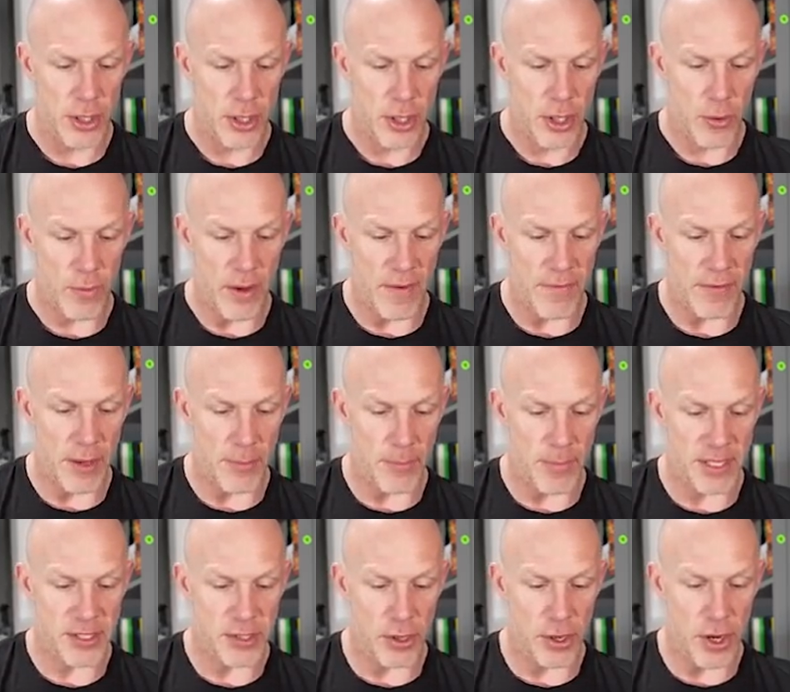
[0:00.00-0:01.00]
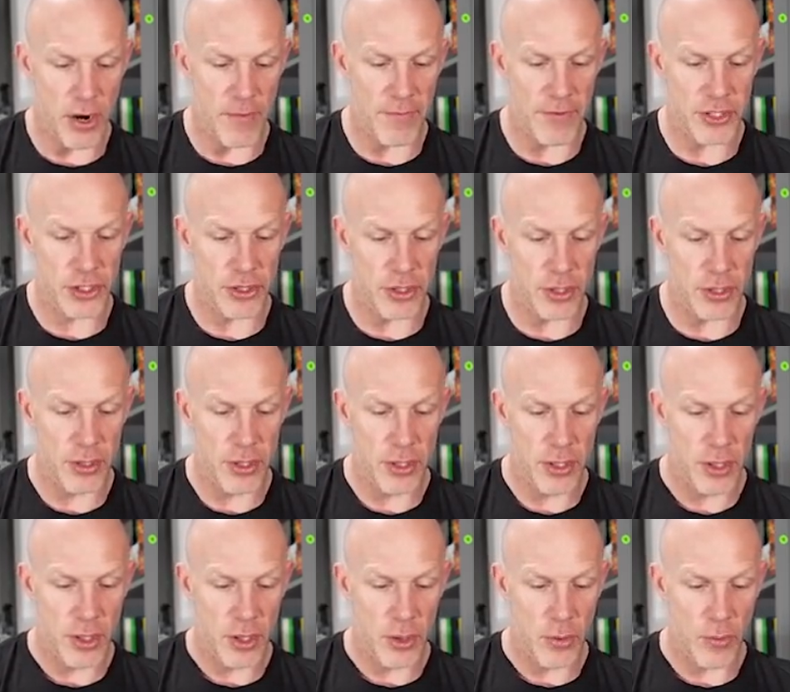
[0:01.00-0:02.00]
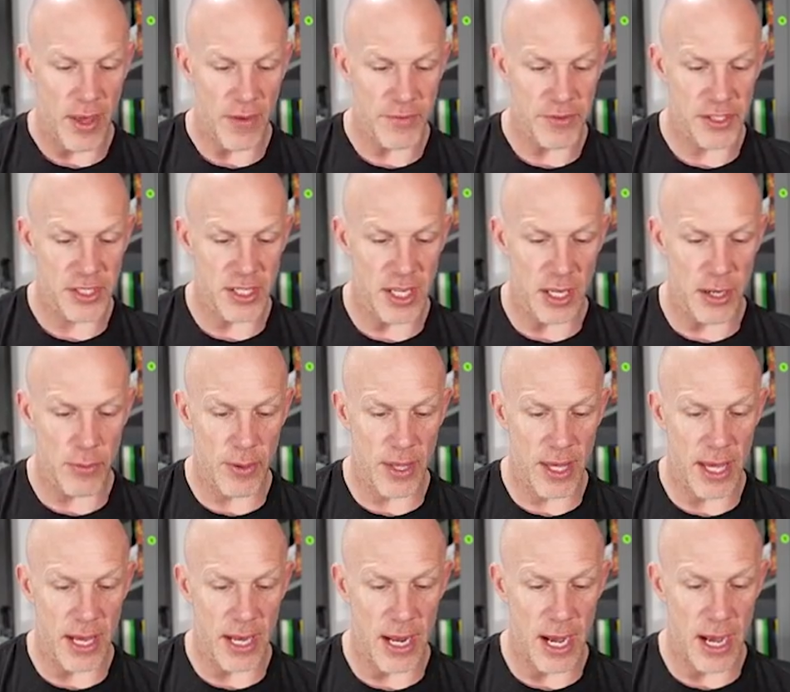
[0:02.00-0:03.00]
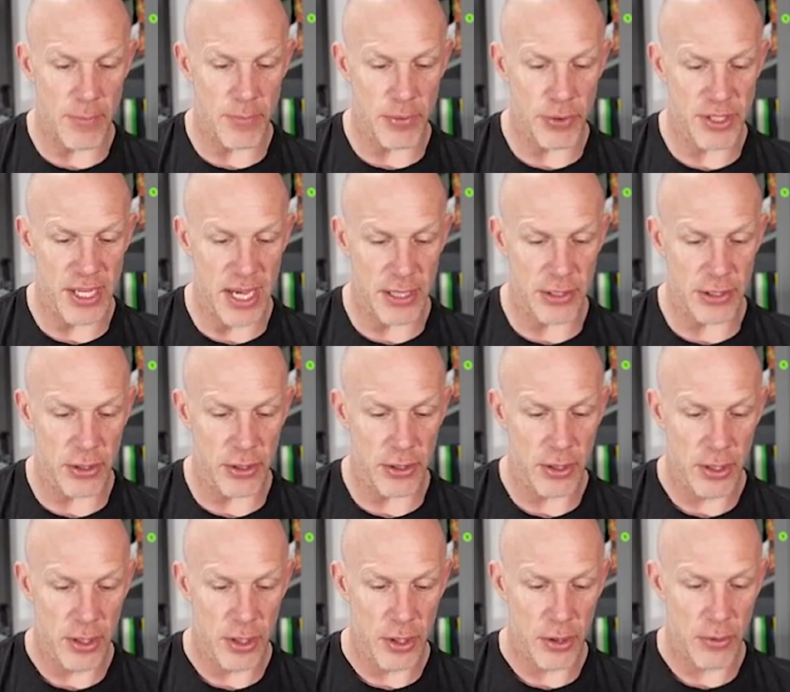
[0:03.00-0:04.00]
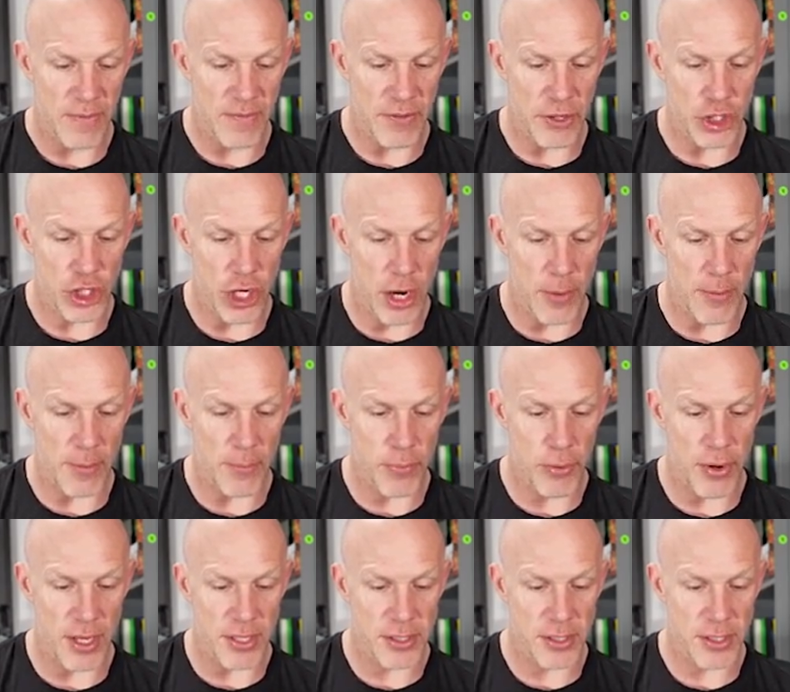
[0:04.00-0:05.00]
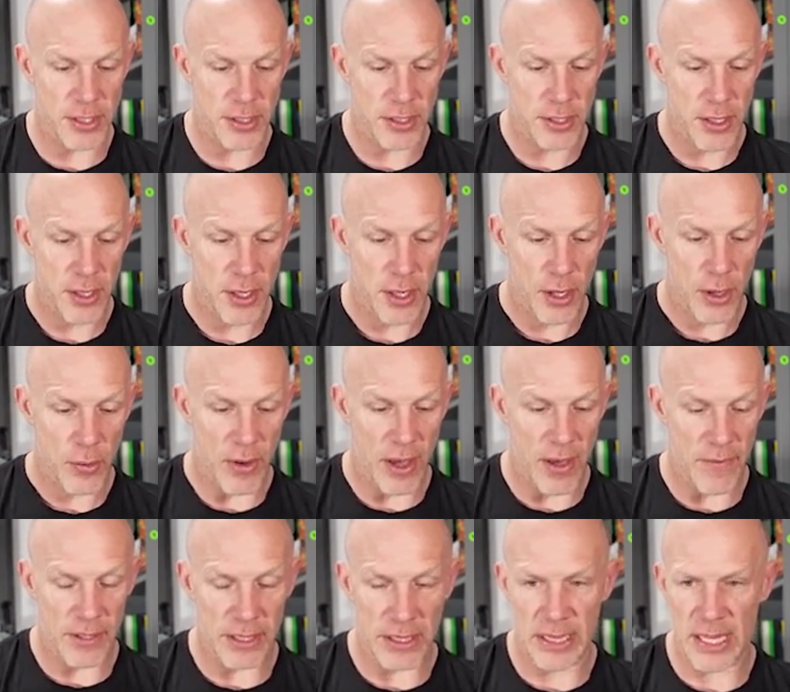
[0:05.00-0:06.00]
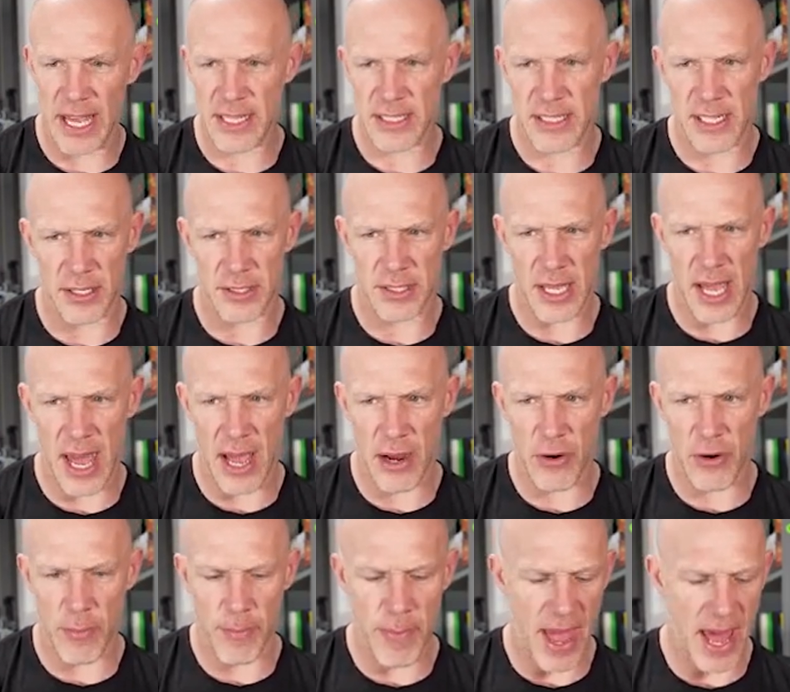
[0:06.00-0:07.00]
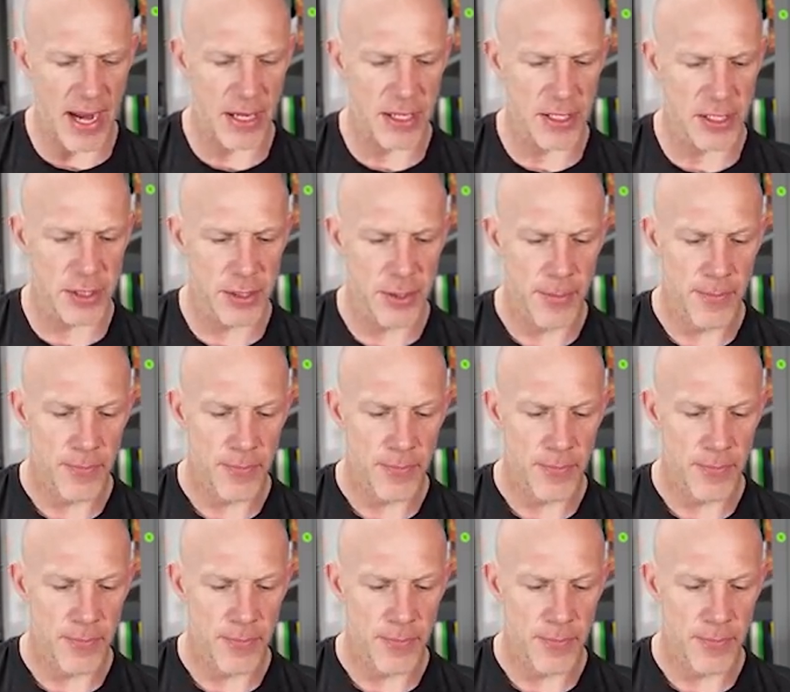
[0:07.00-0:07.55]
we have the Abyssal Harvester, we have Sinu Keen-Eyed Protector, we have the Charming Prince, we have Lae'zel's Acrobatics,